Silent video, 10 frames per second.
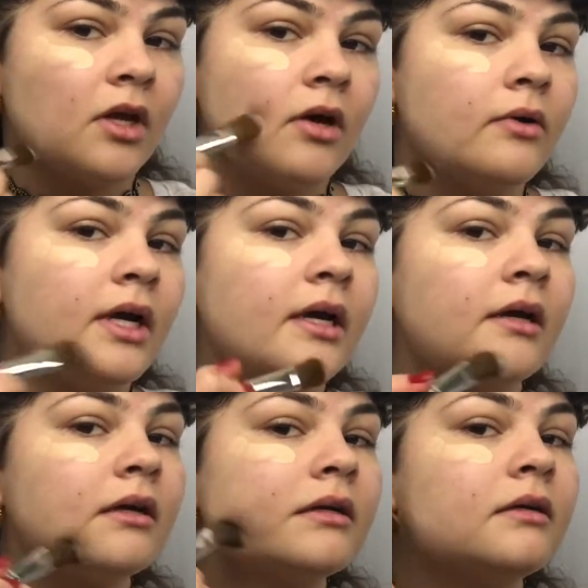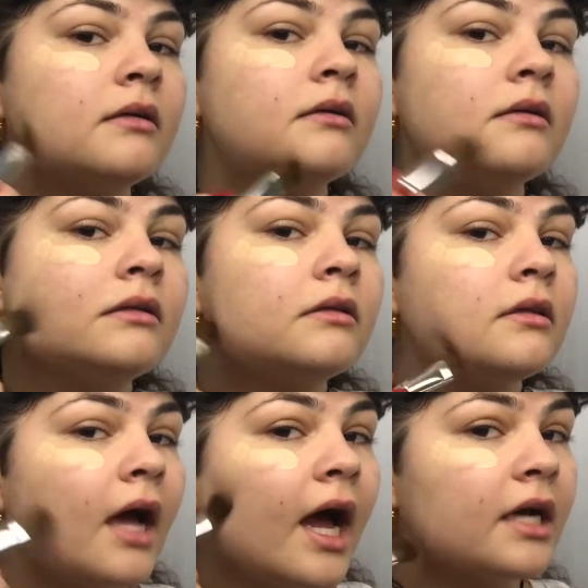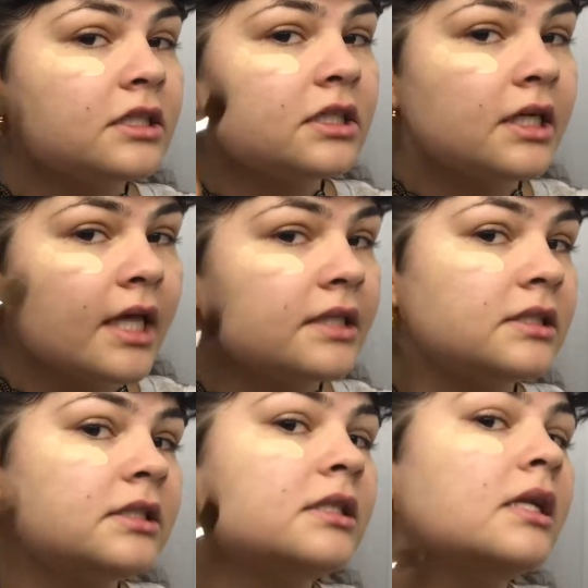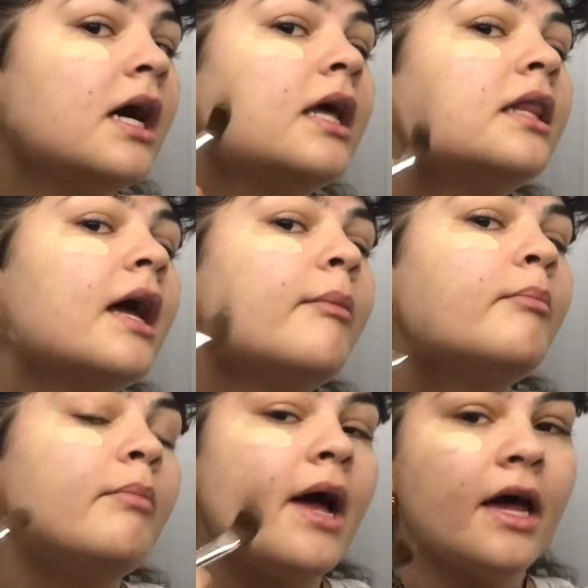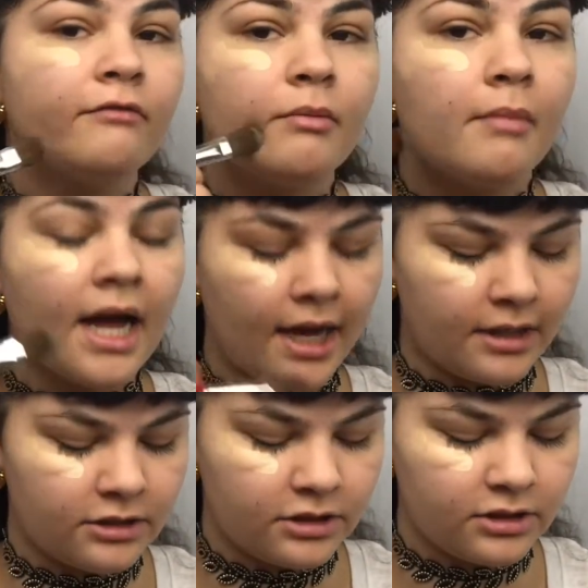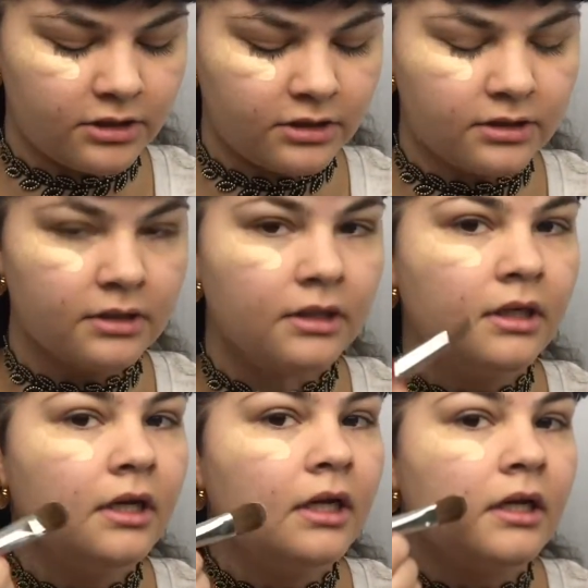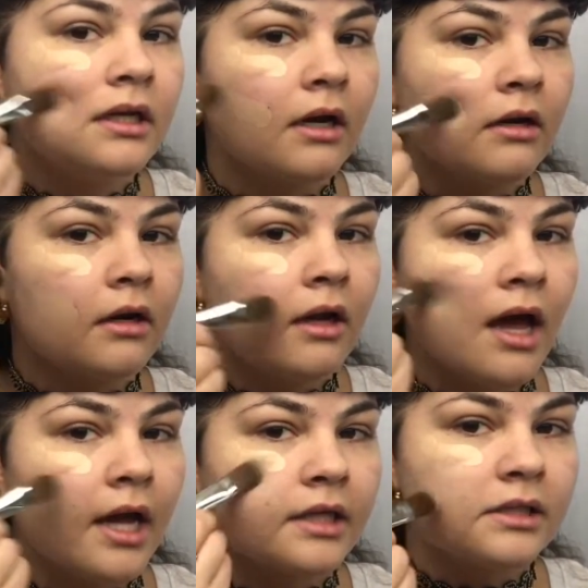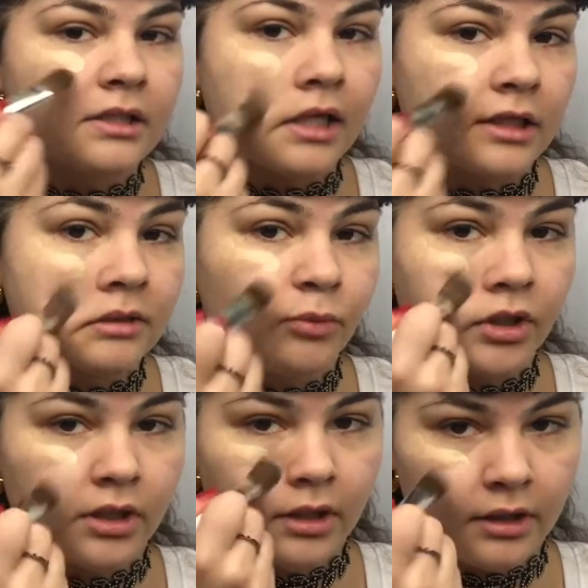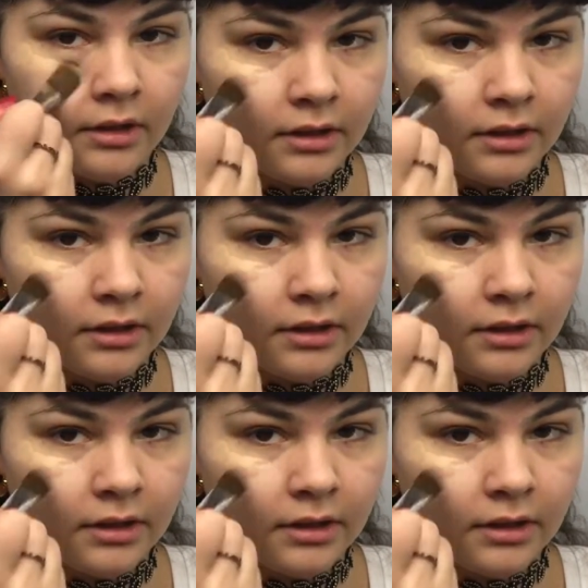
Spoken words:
Okay. Actually, that's not that bad of a match. Not gonna lie, it's actually pretty good.